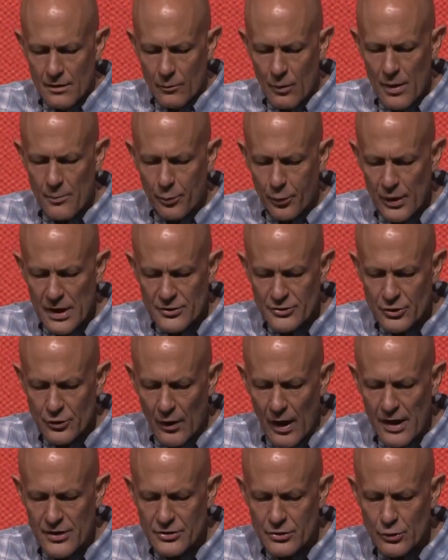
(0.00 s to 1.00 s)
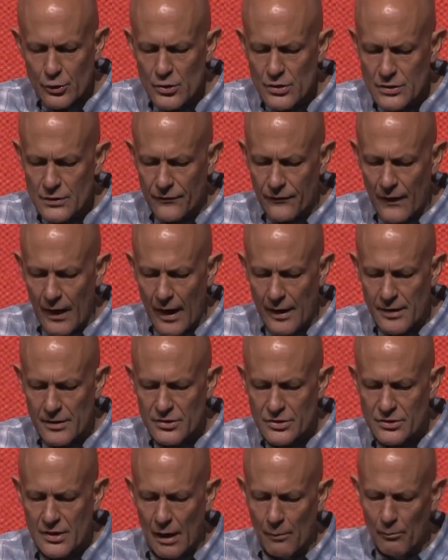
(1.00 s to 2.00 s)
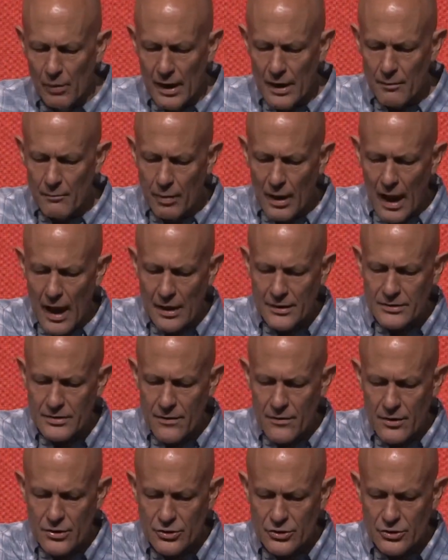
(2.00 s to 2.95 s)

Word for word: We preach Christ crucified, a stumbling block to the